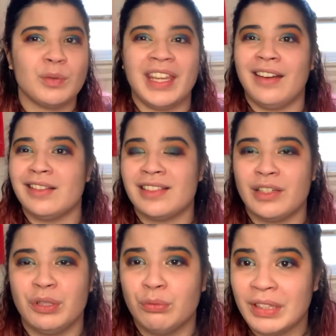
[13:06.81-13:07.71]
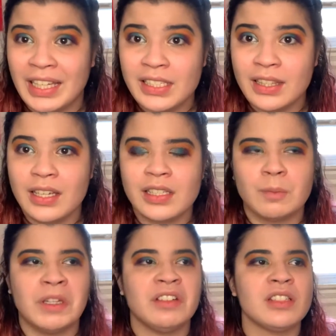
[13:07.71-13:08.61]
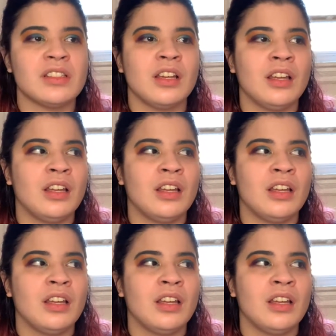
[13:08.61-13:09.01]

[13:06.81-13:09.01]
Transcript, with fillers: We can't necessarily relate to the experience.